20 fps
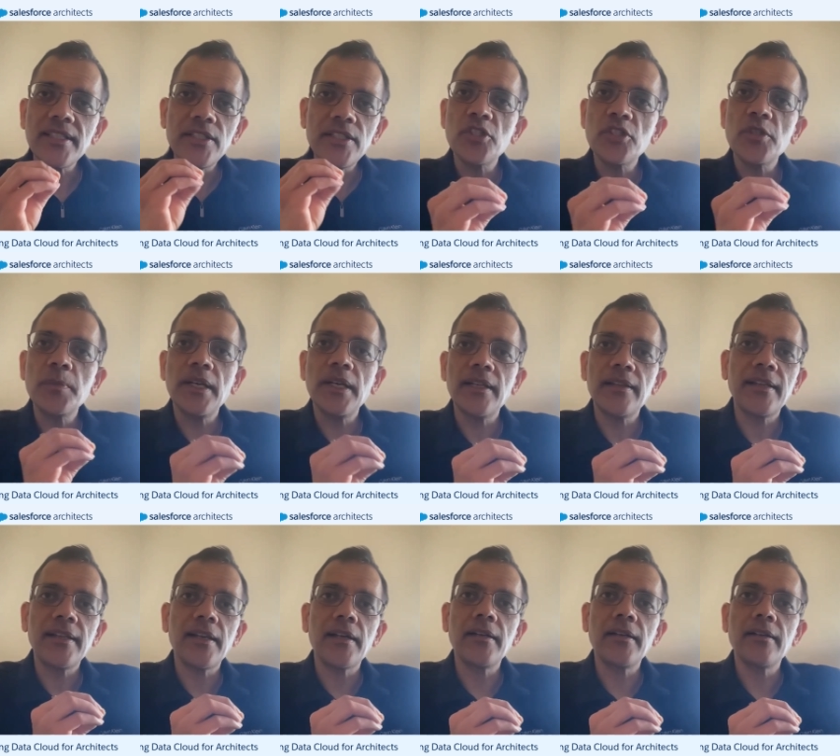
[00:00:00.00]
instrumented
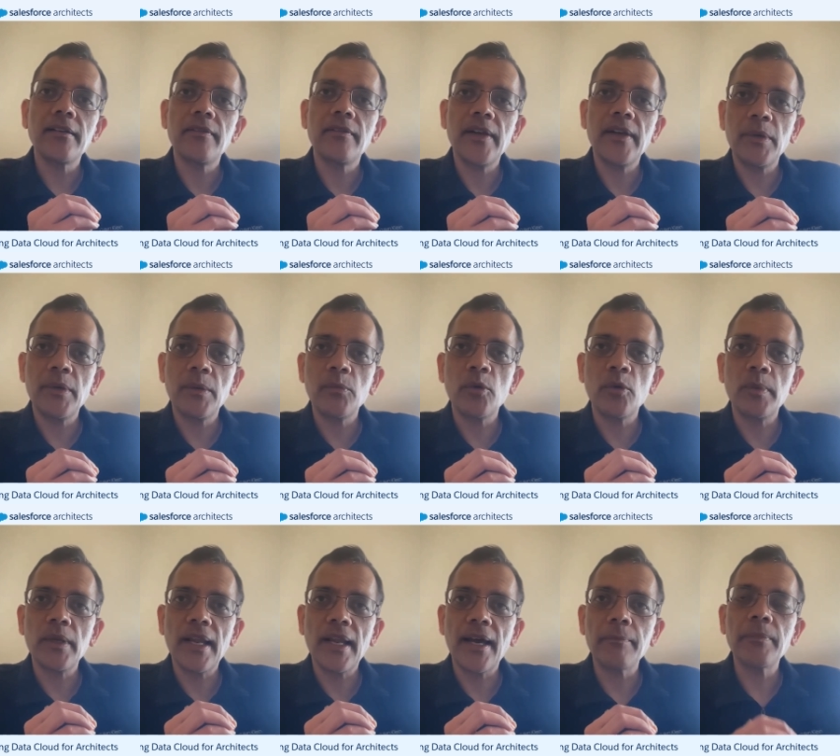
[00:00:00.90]
their web and
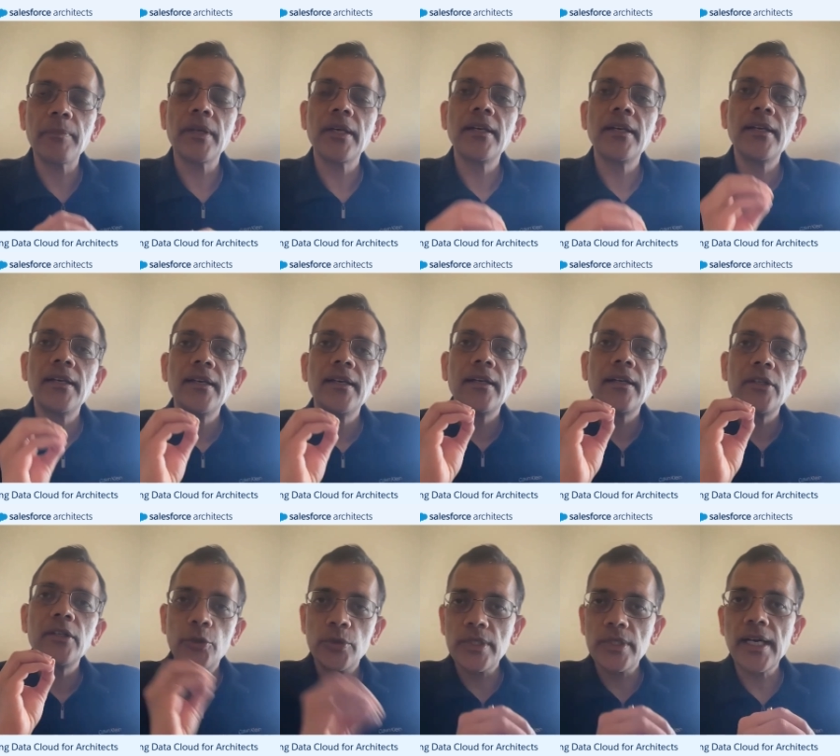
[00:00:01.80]
mobile app
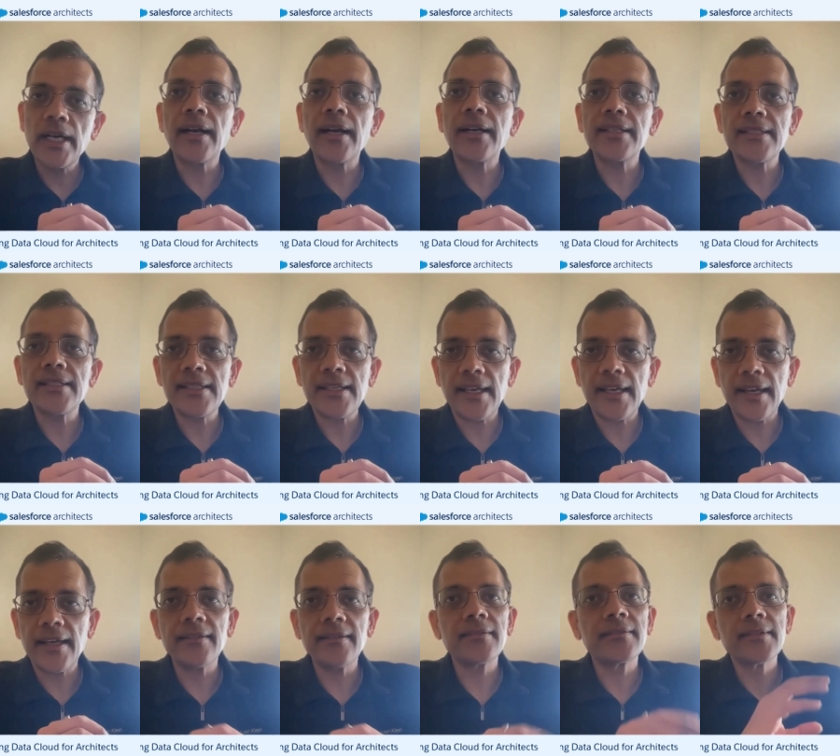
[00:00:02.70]
using our
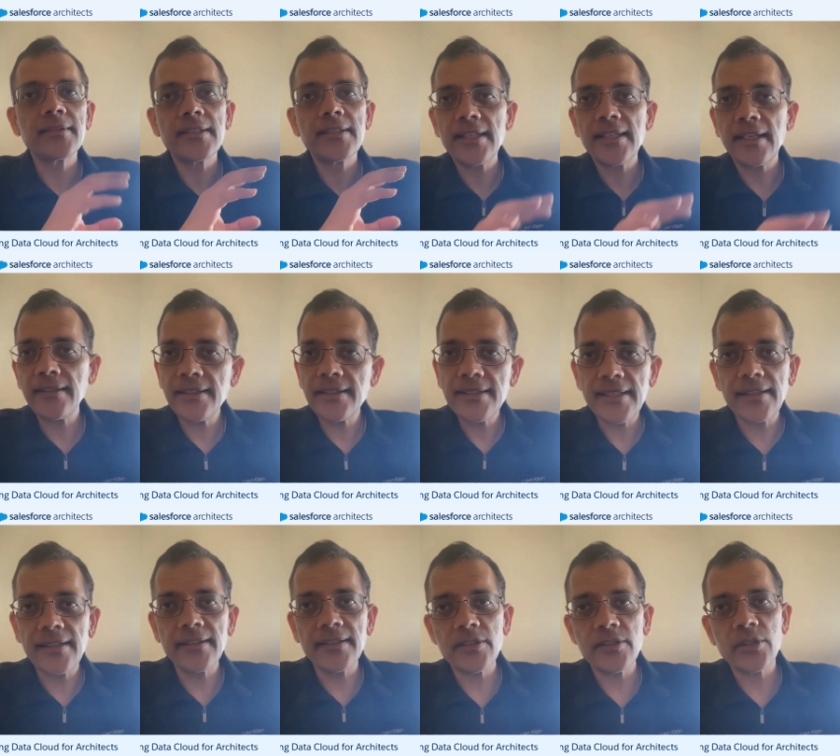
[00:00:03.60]
SDK, sent the
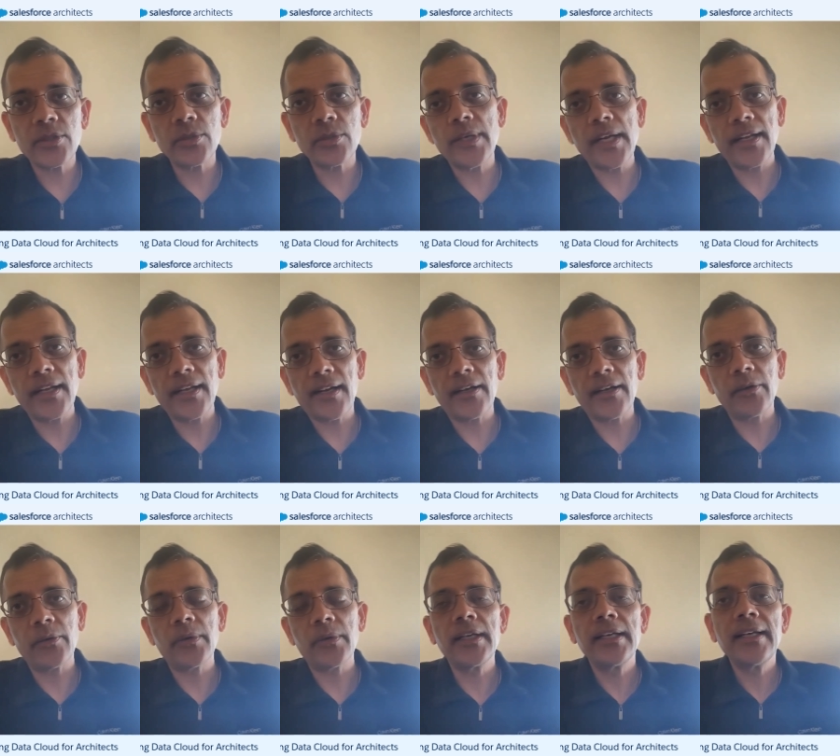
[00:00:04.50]
signals to Data
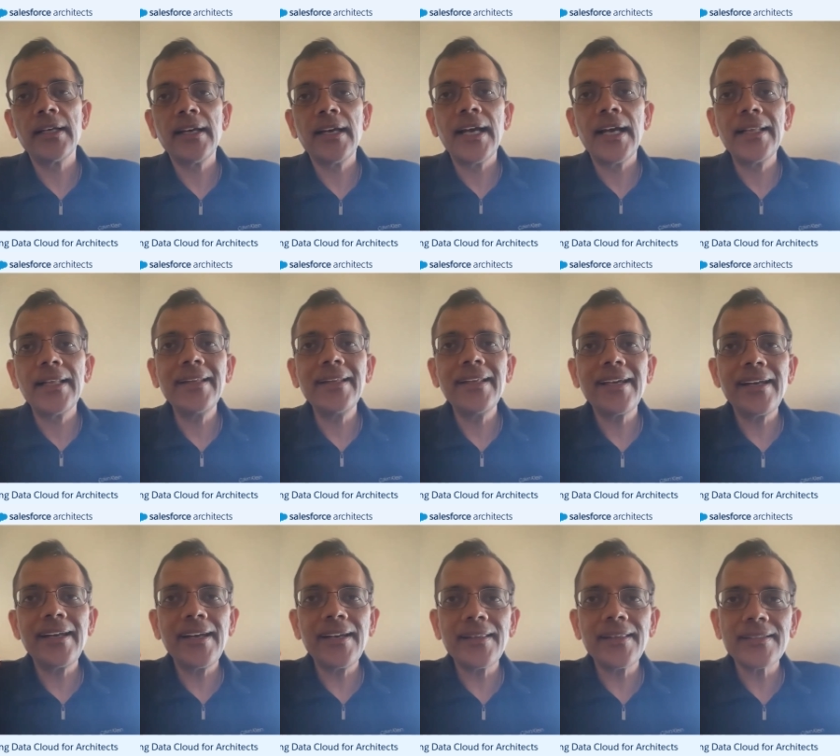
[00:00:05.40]
Cloud, and then they
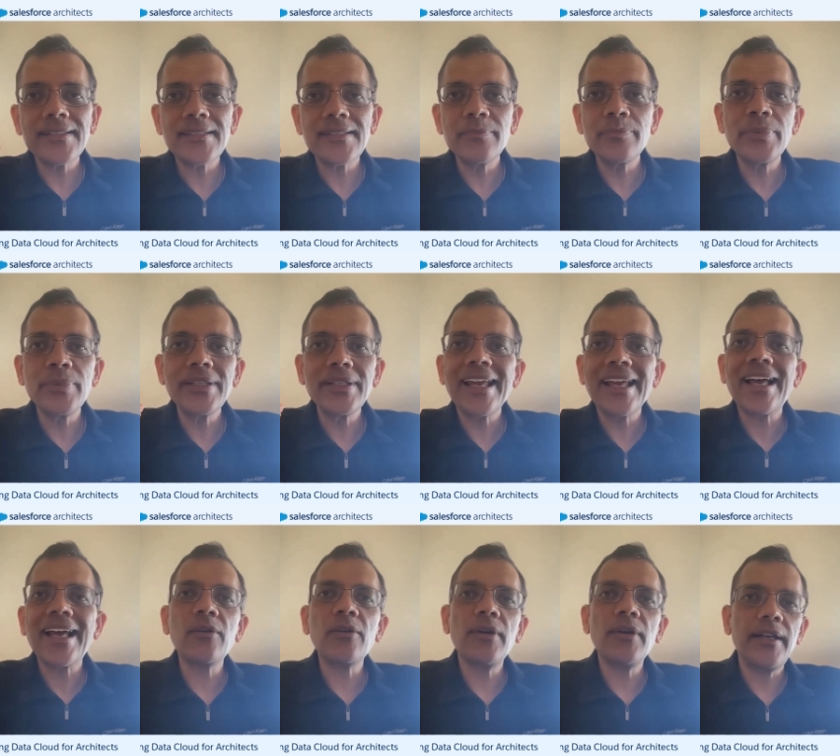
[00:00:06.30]
create that simple
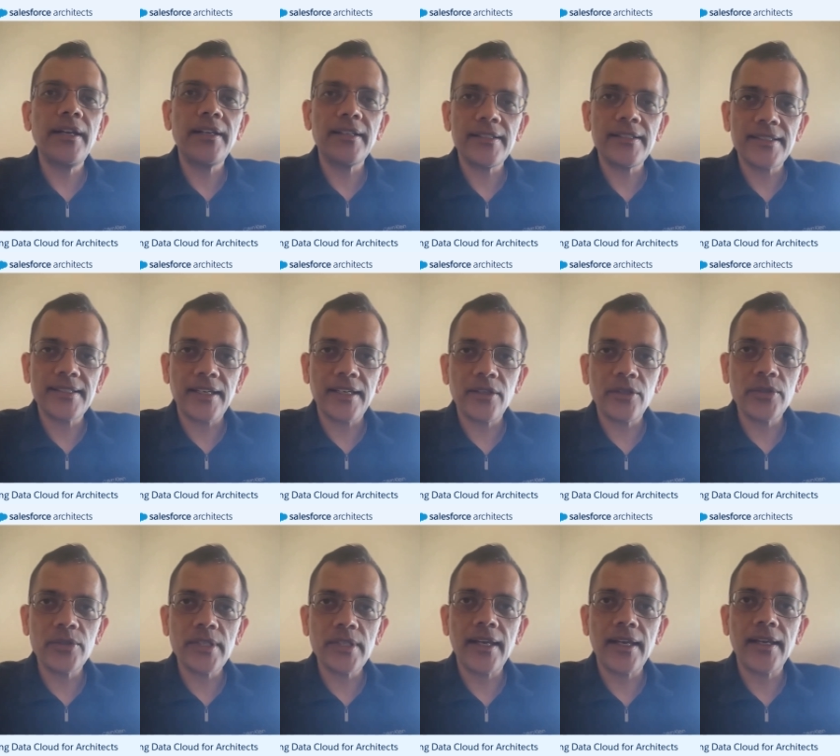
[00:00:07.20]
calculated insight to
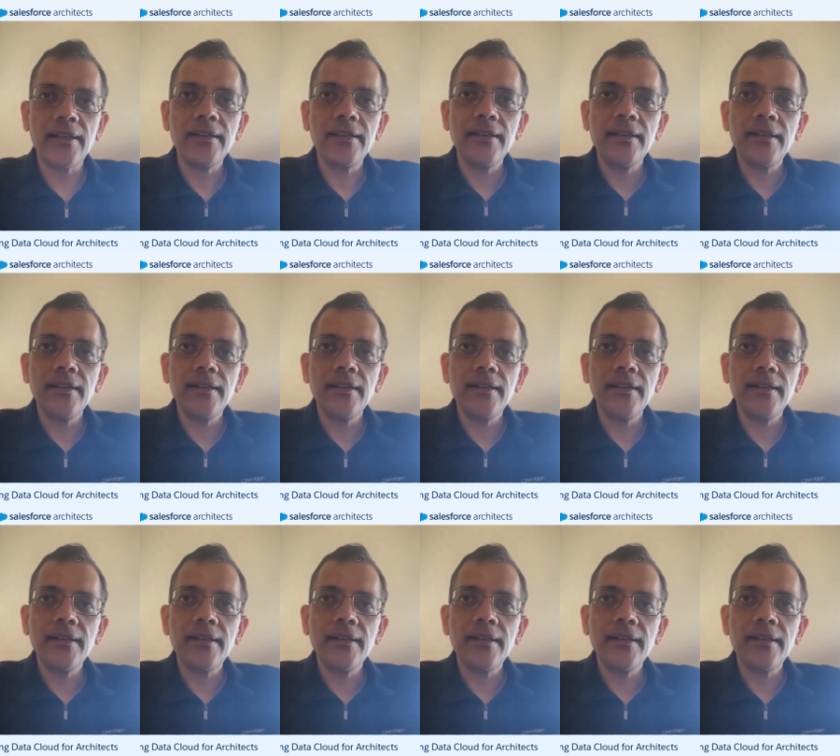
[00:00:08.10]
say,